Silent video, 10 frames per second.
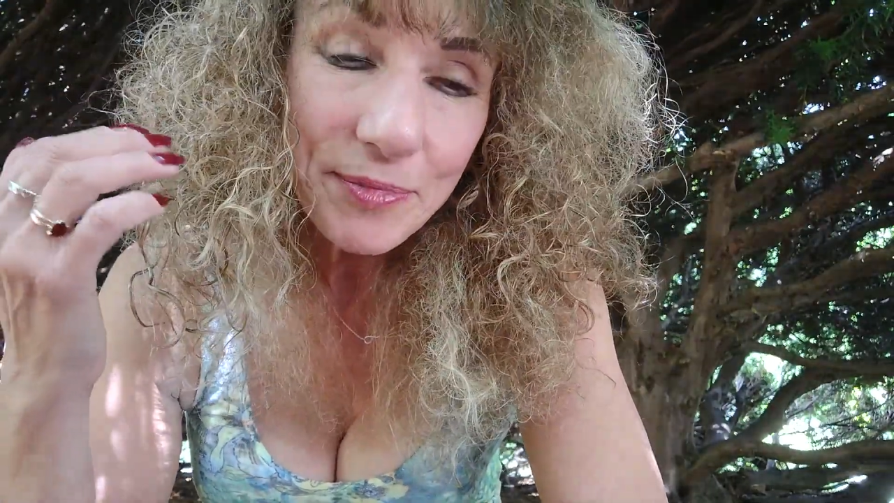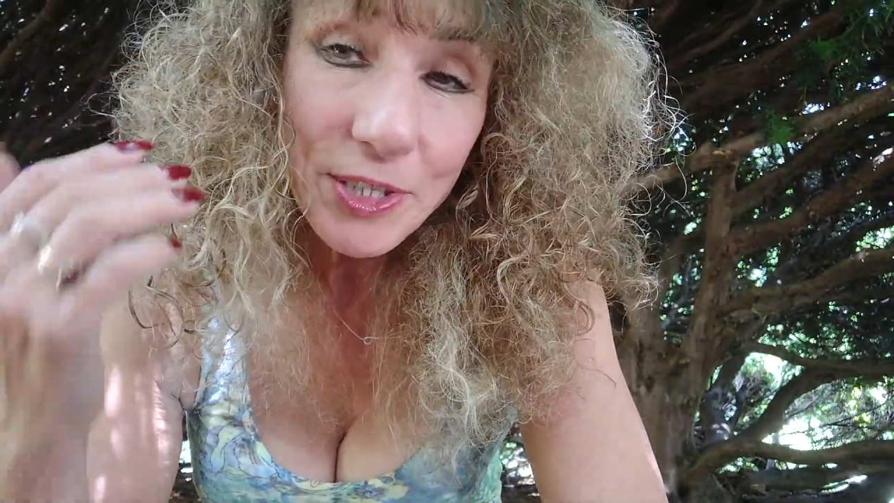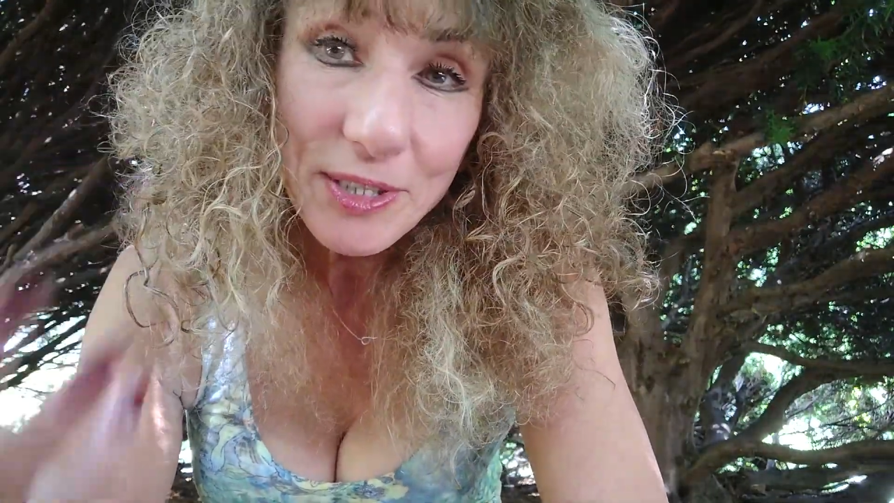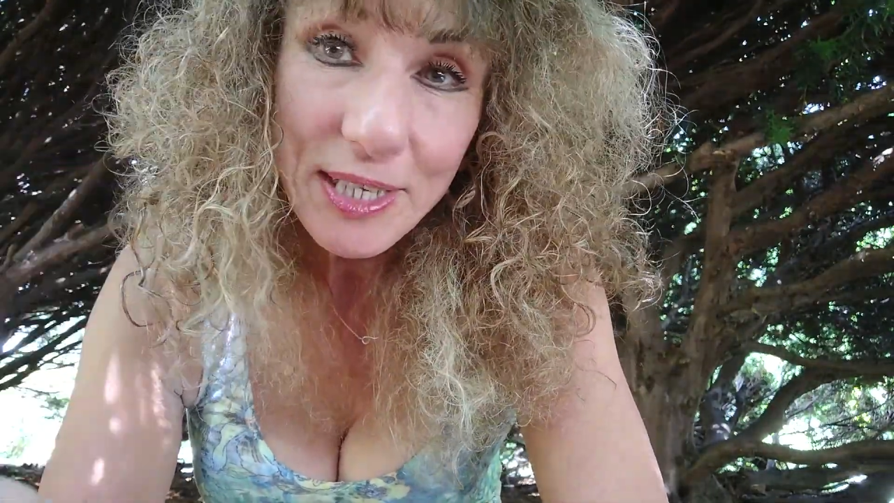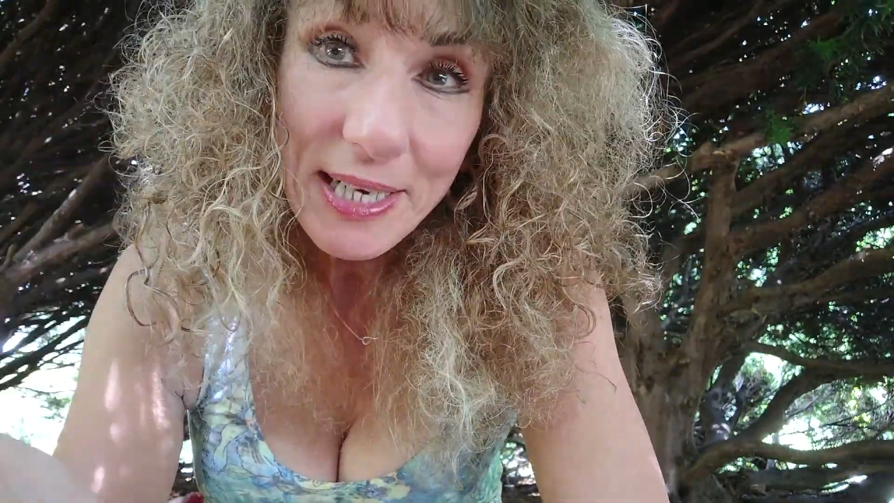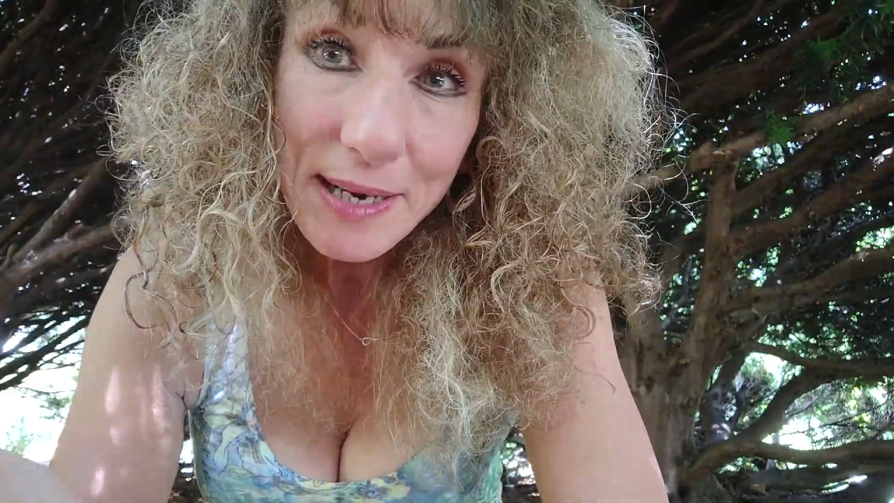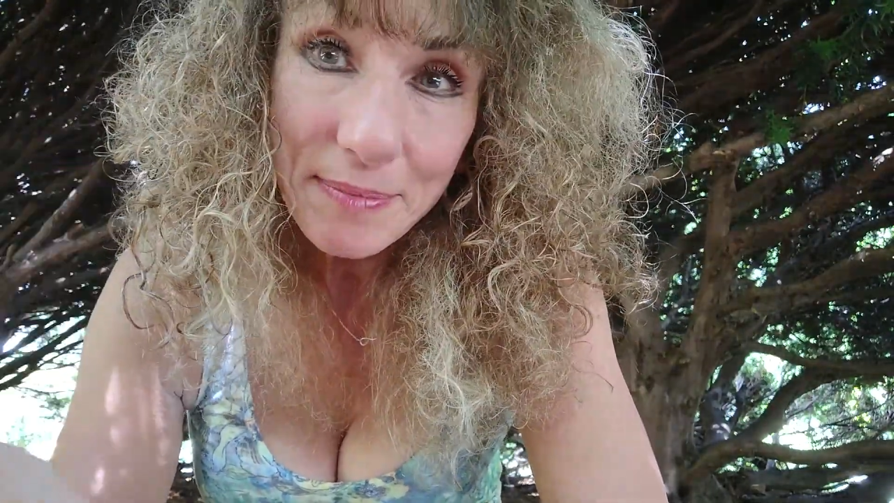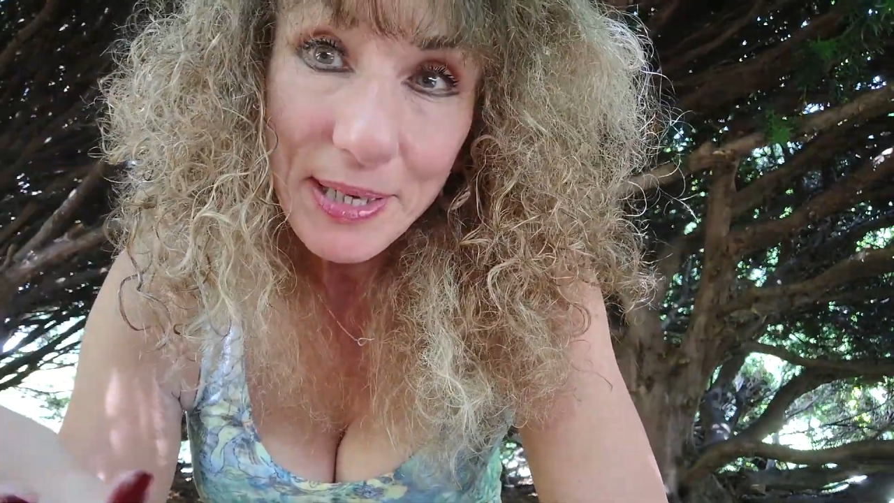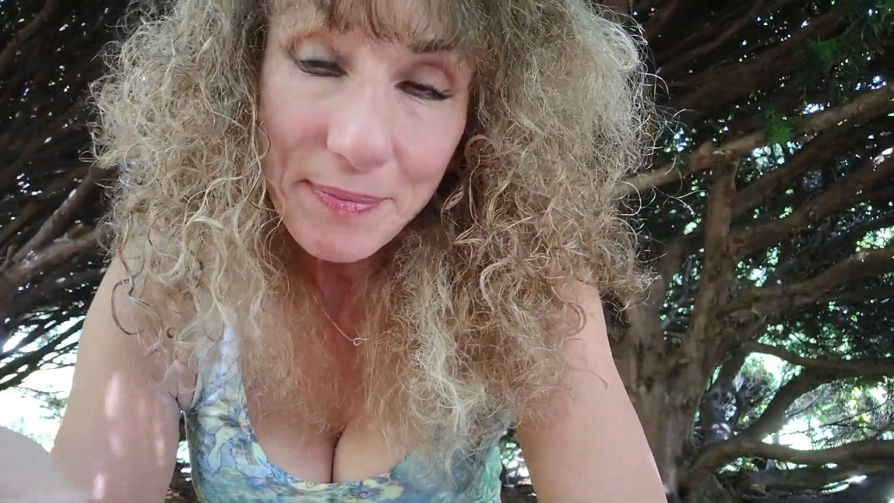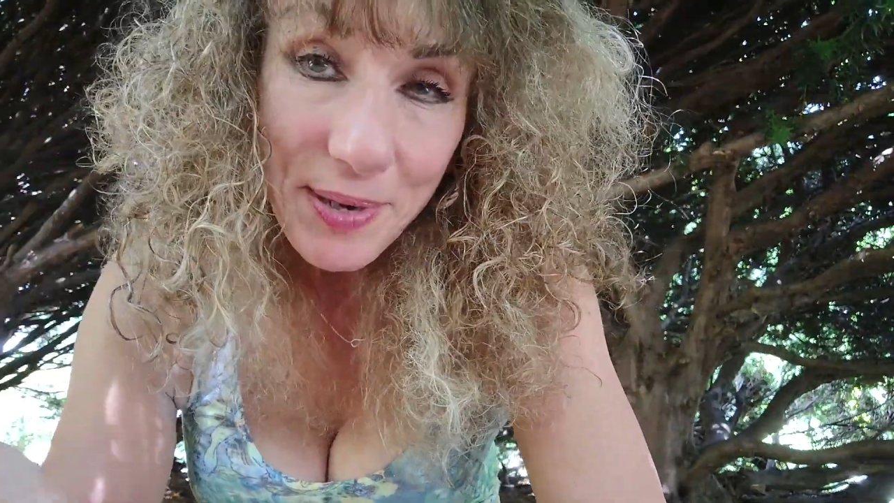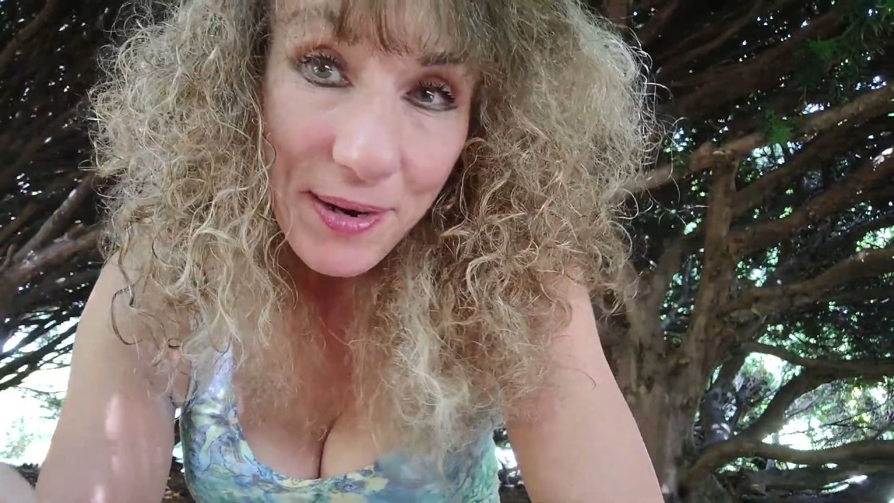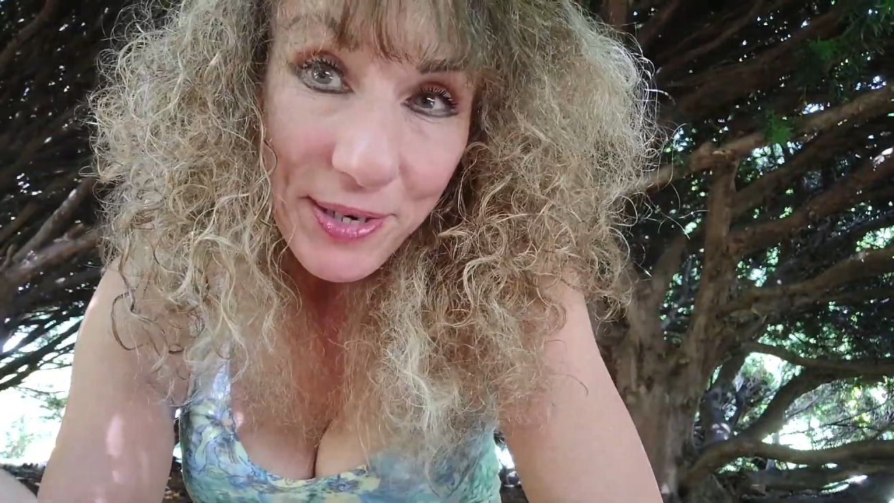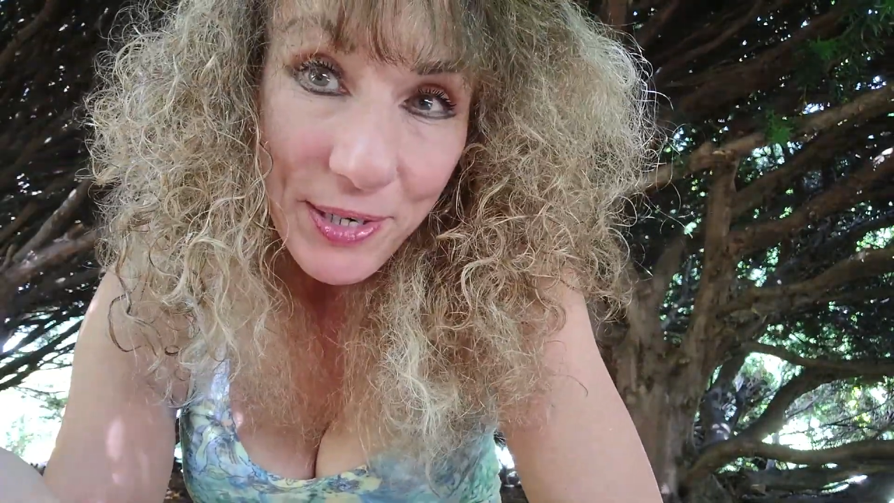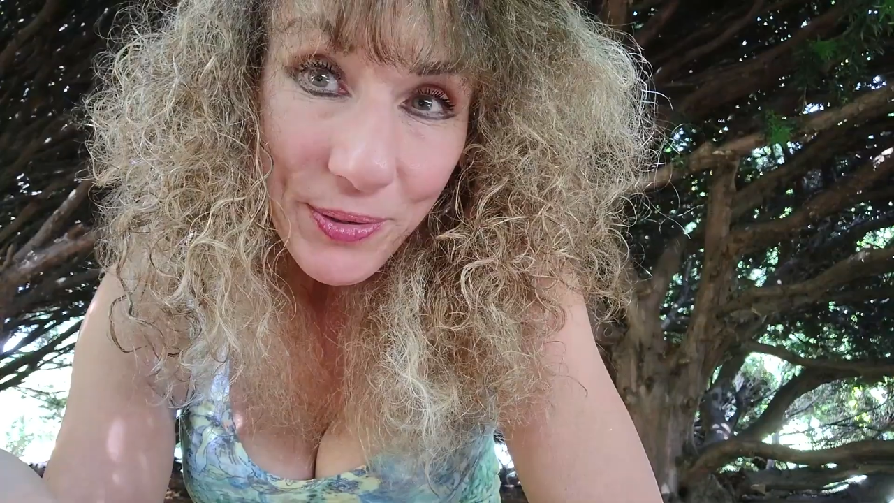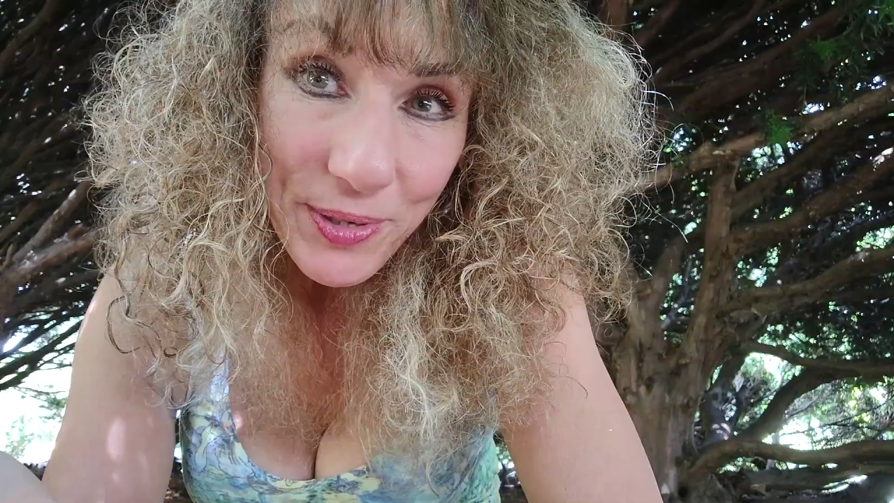Do you think I'm being
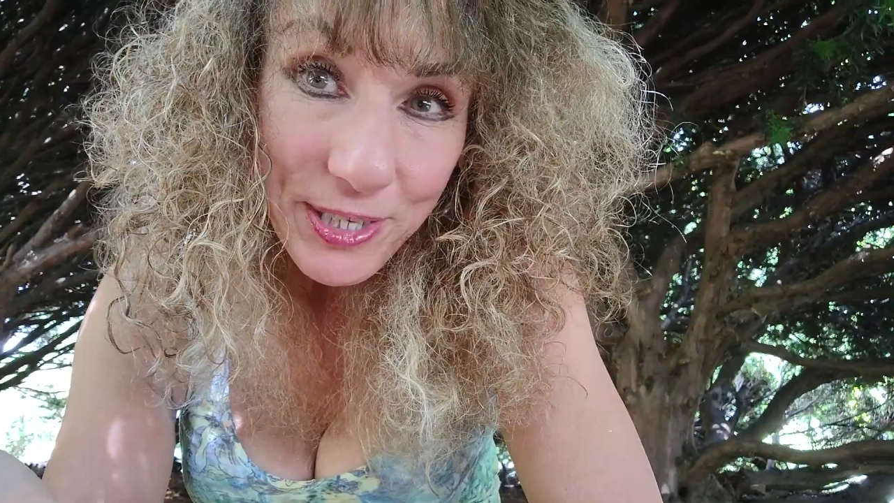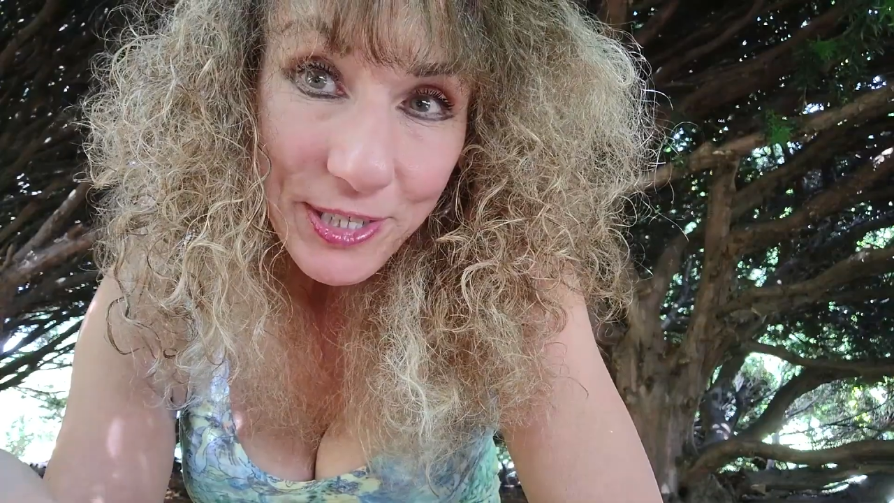paranoid?